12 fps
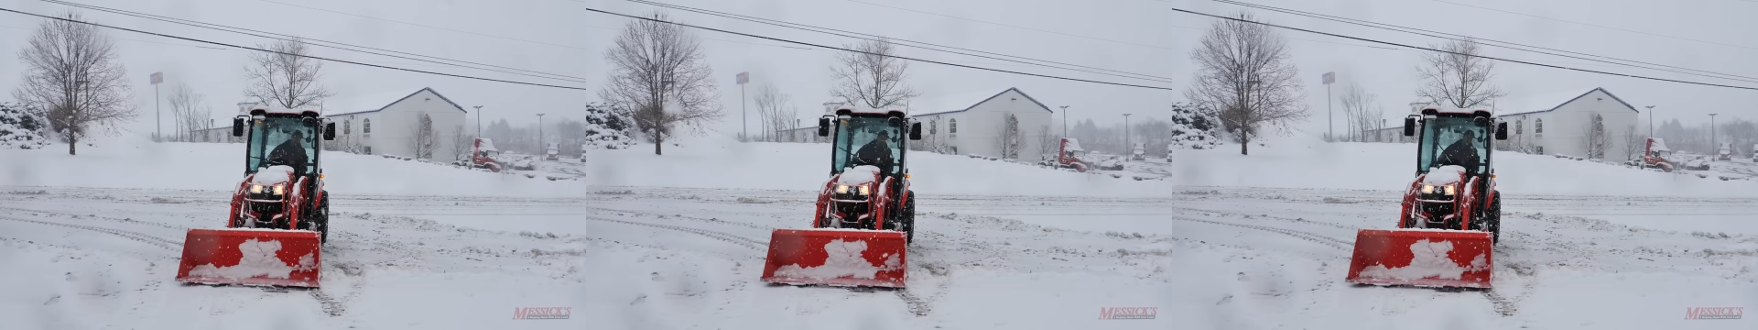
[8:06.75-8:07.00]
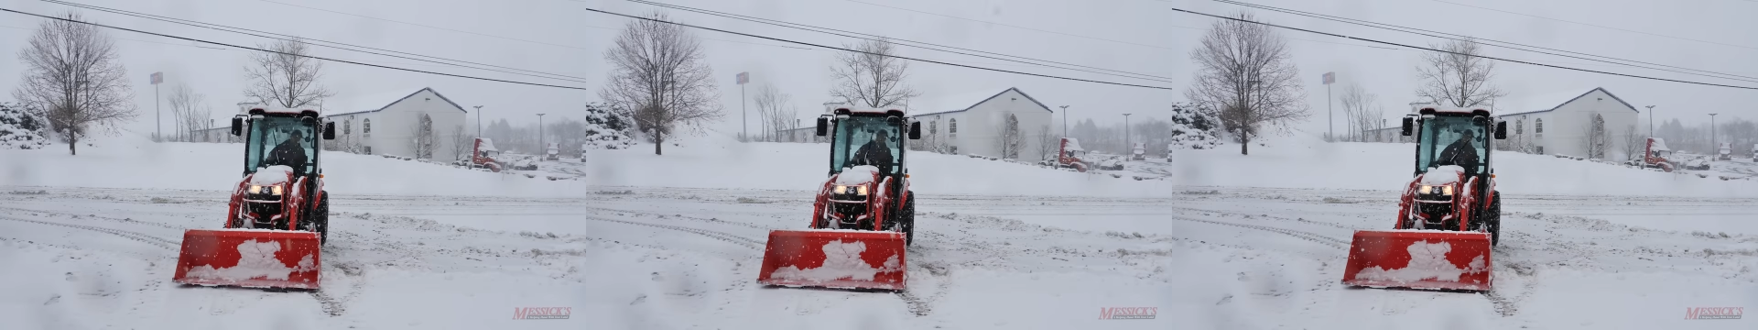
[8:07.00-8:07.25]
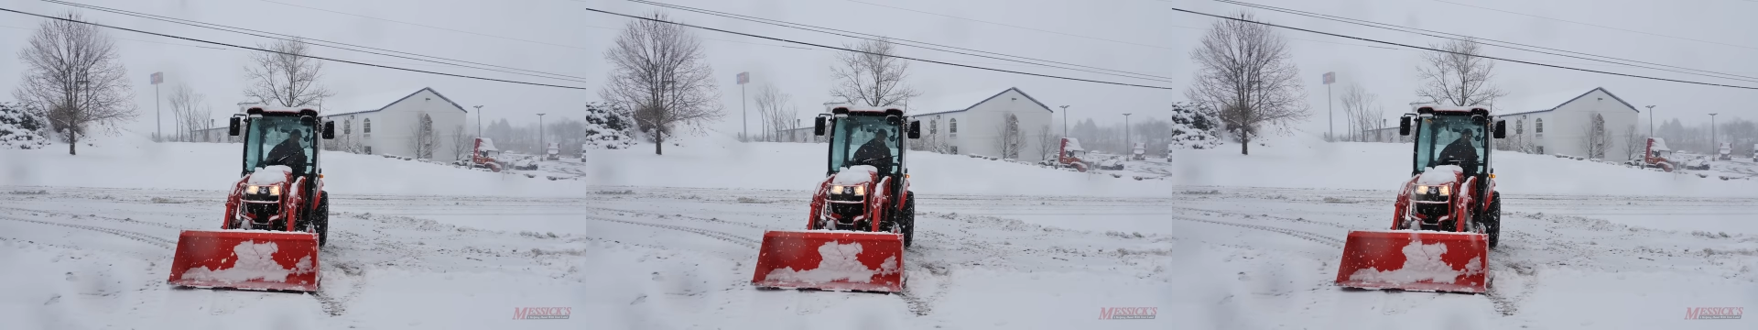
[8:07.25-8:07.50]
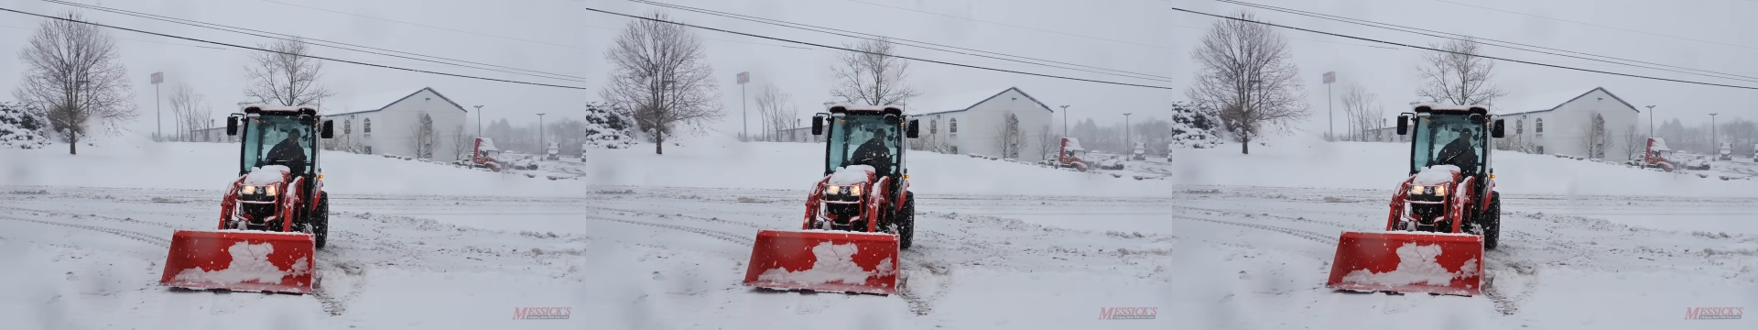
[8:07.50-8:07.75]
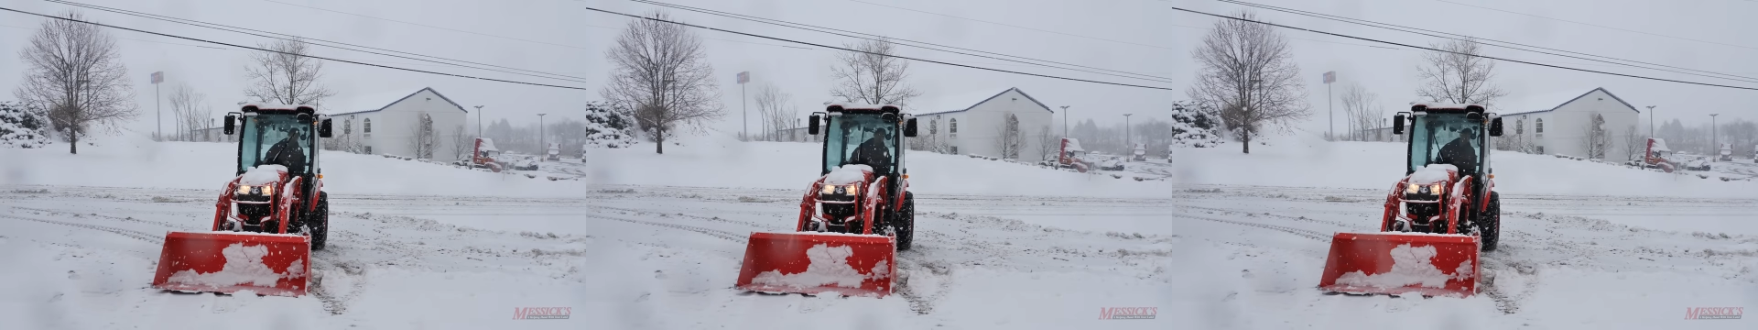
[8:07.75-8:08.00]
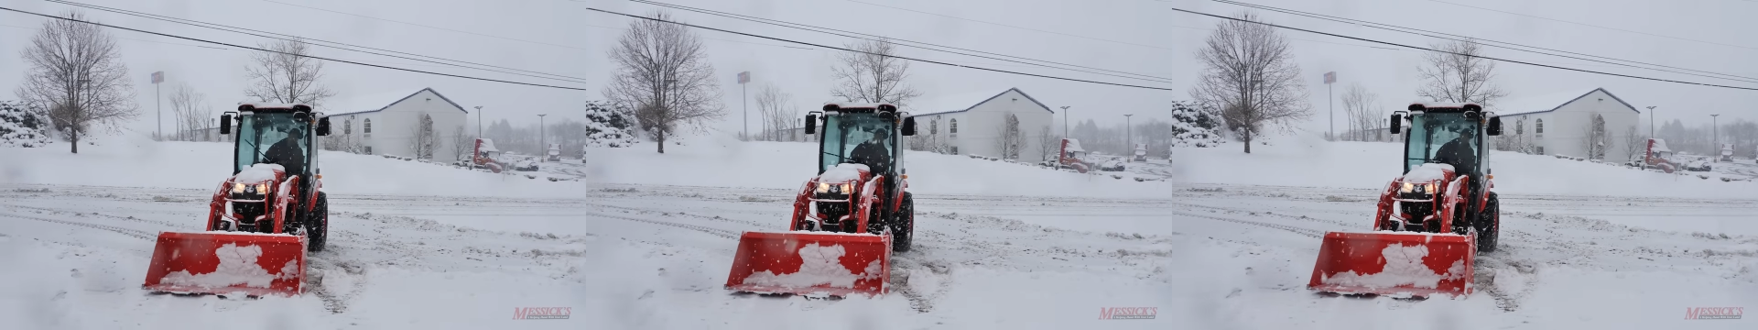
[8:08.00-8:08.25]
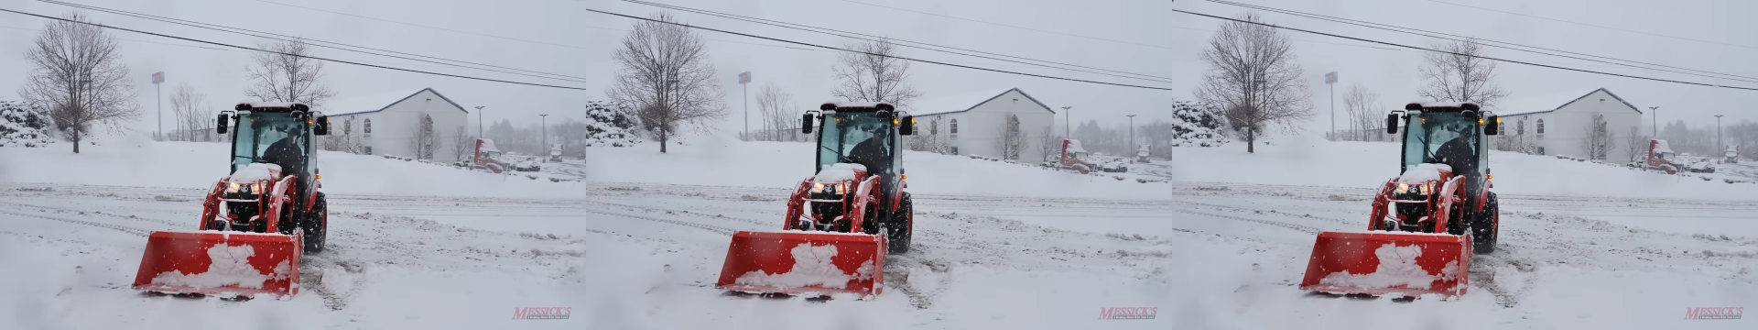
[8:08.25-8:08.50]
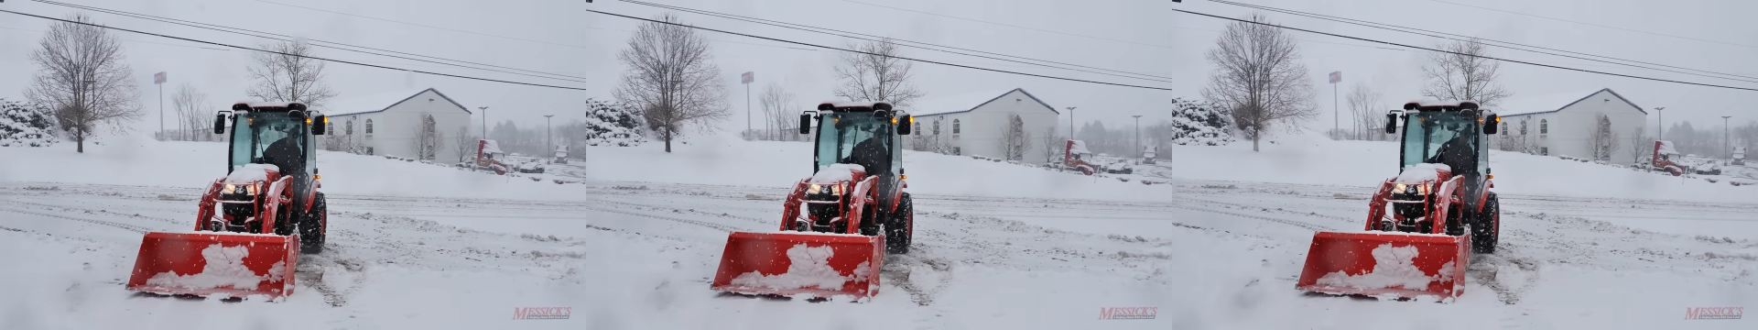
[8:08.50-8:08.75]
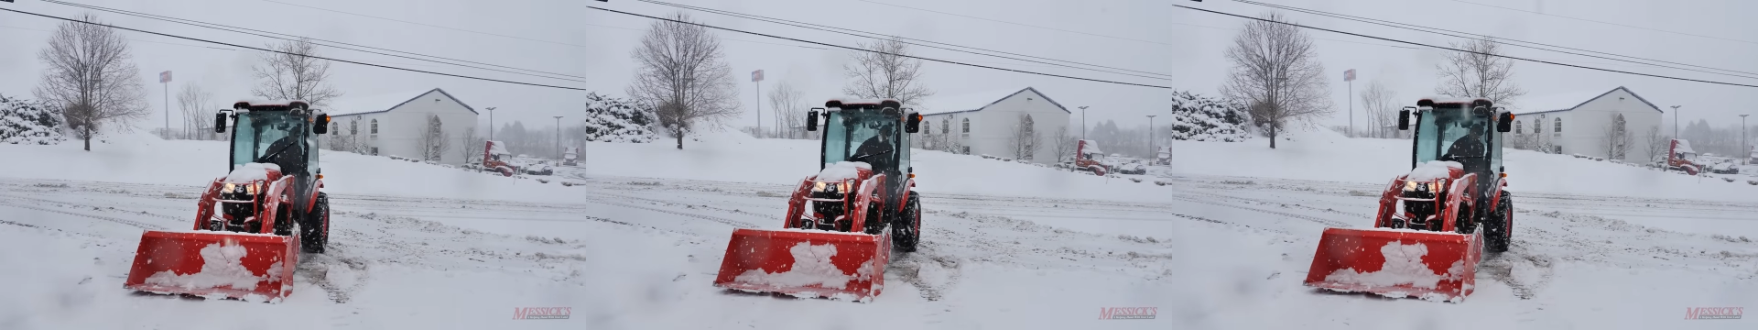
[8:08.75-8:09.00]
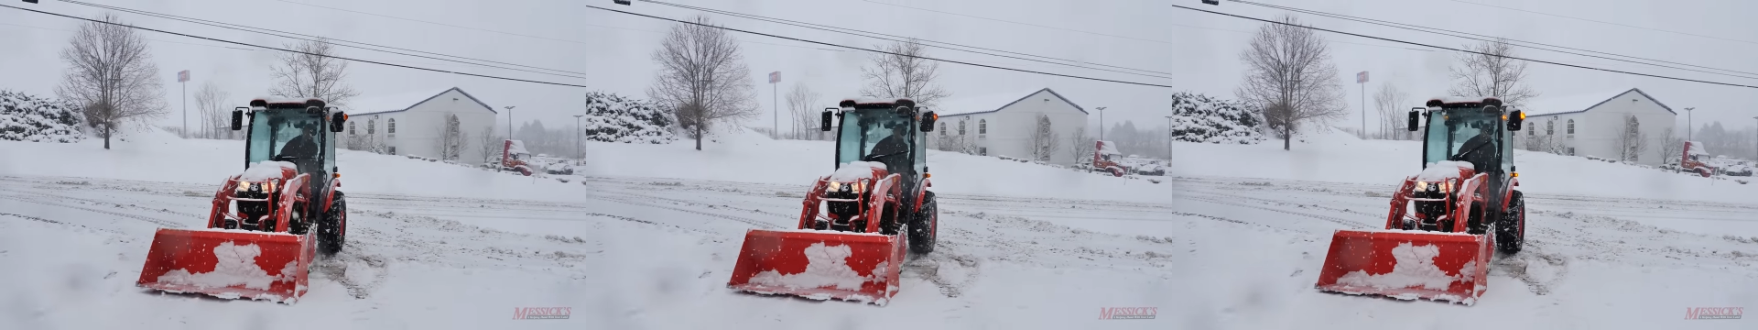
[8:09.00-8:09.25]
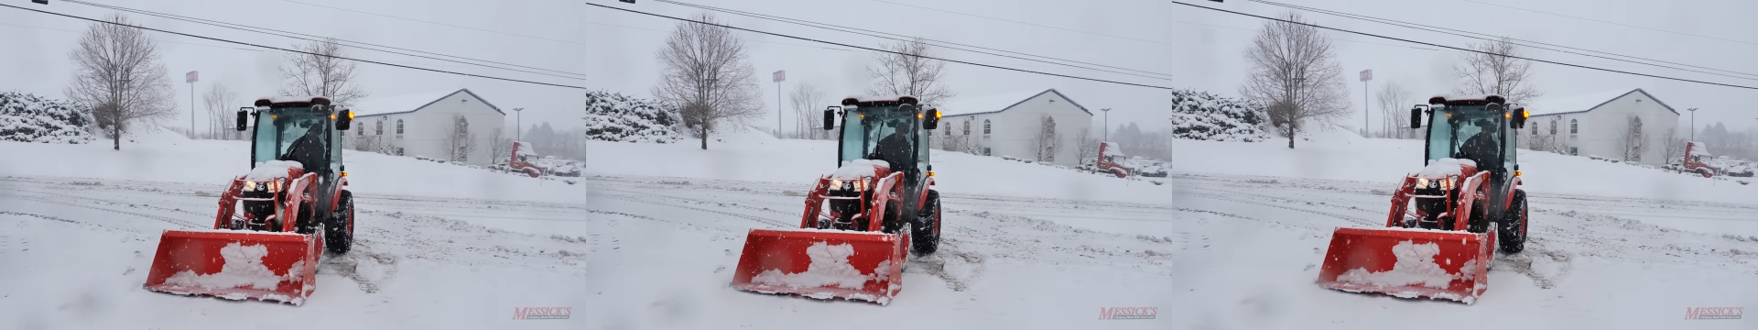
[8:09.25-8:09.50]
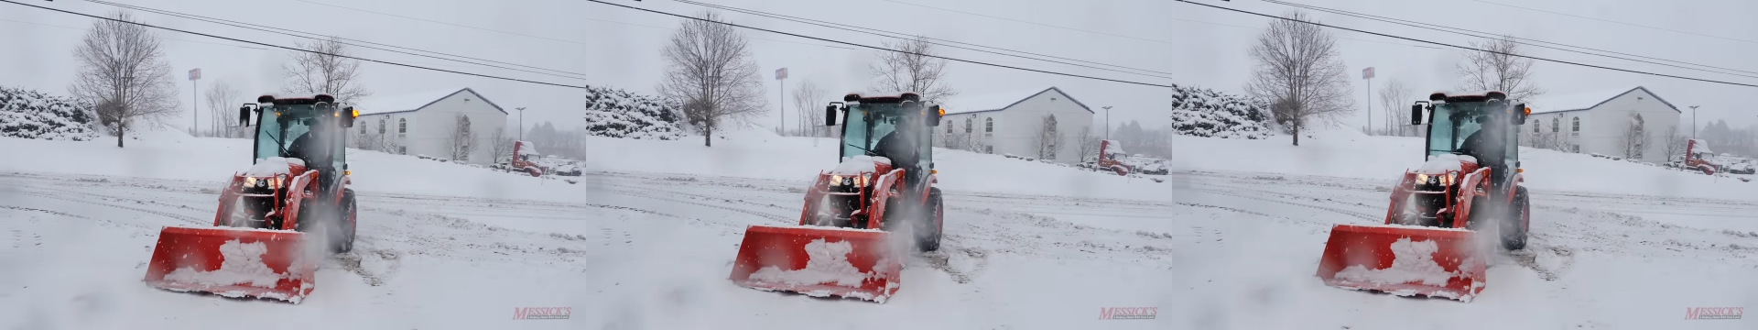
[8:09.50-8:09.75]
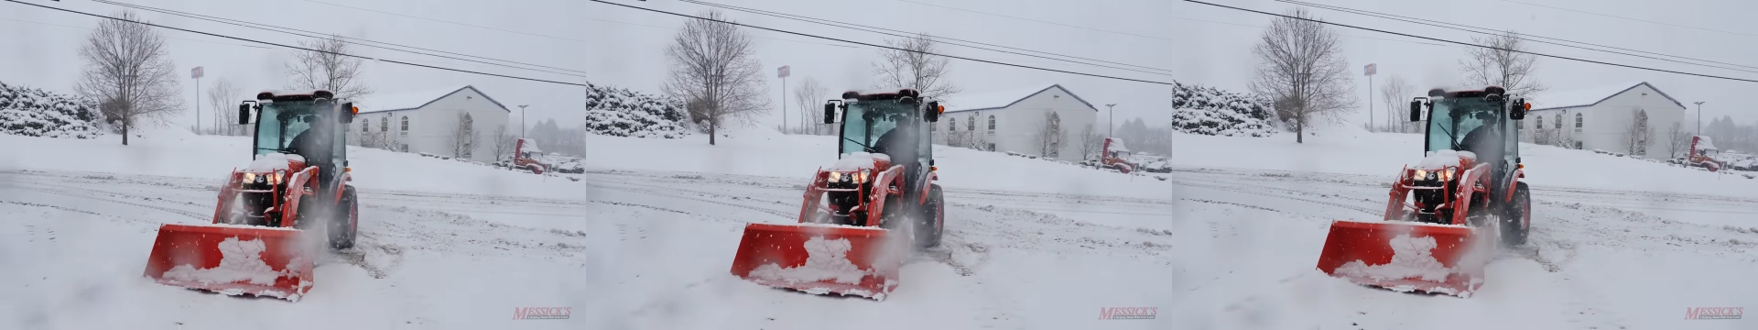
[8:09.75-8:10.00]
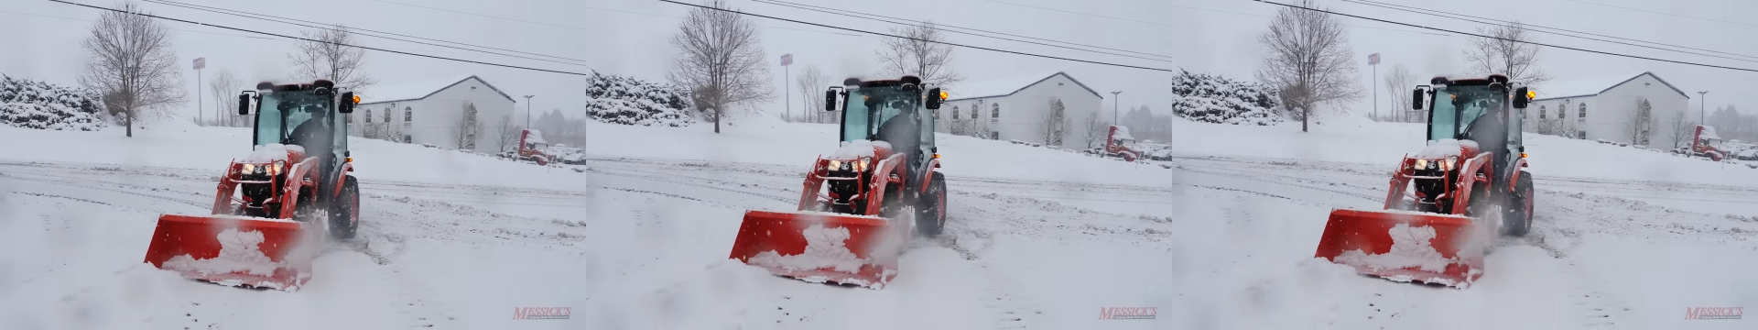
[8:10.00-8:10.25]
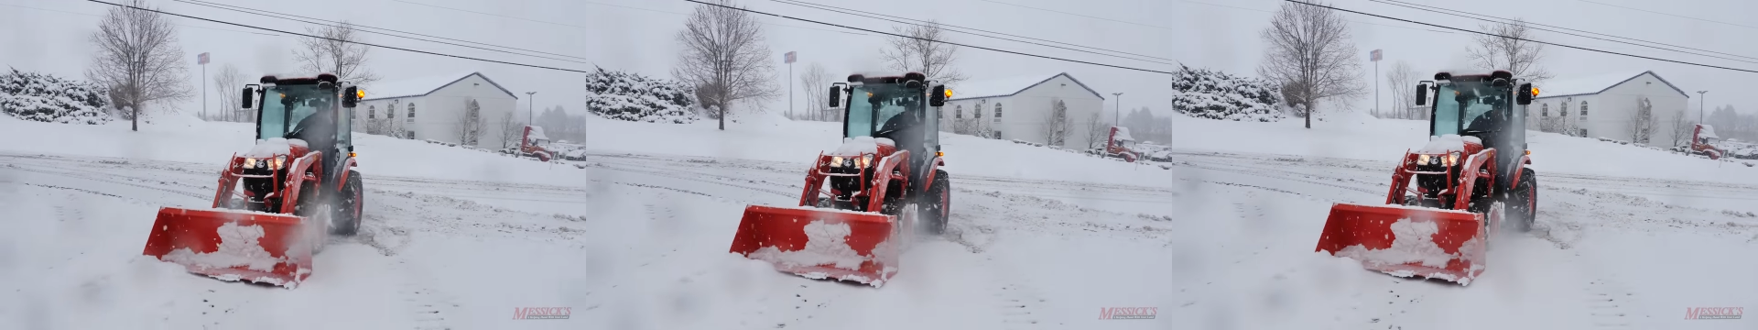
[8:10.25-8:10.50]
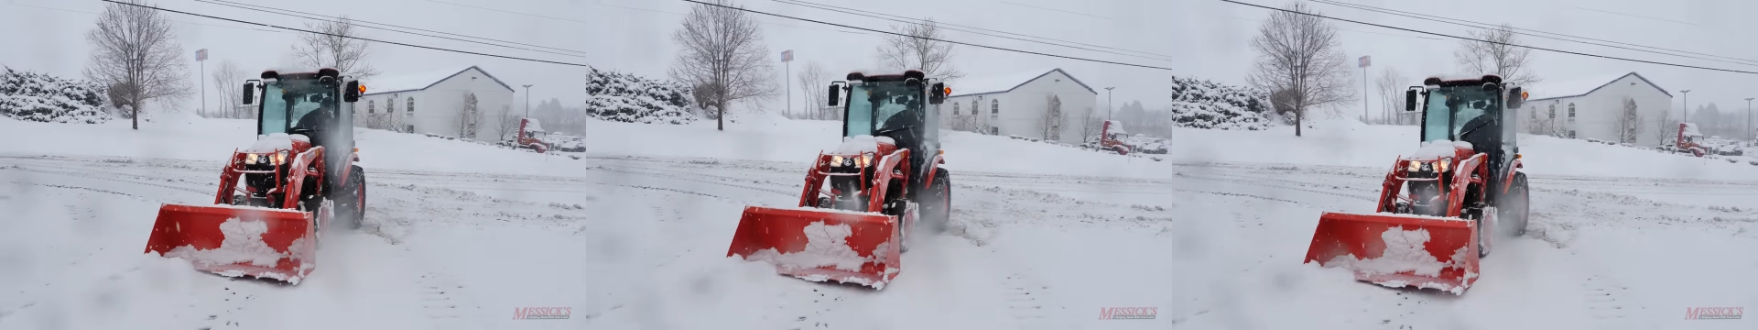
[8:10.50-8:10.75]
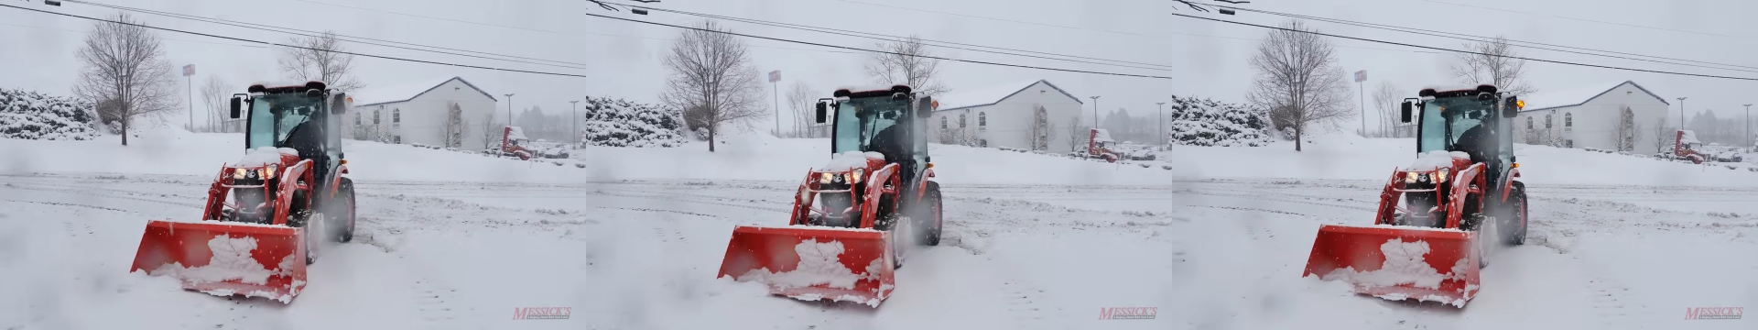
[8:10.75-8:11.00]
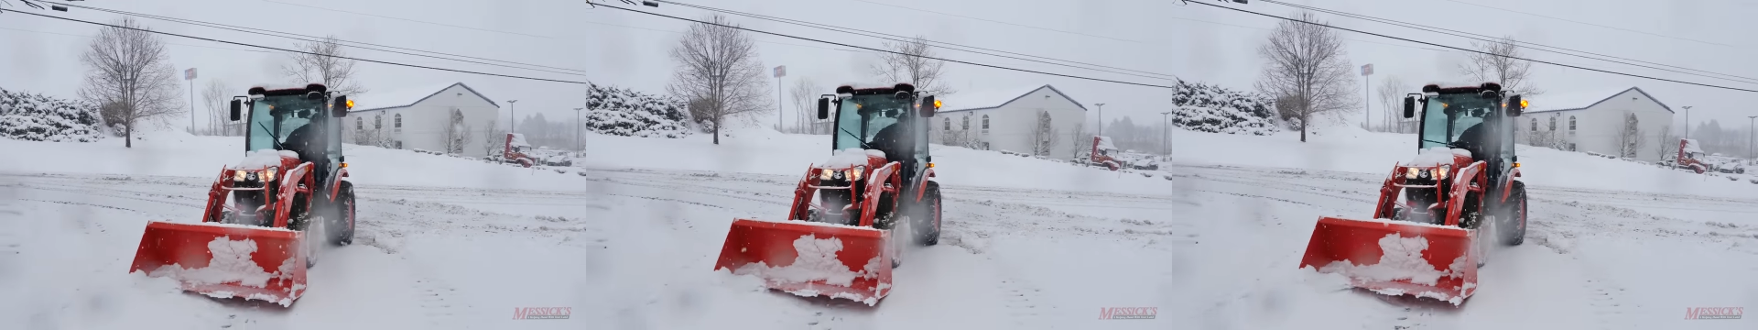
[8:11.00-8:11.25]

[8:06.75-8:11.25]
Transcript: (no speaker visible)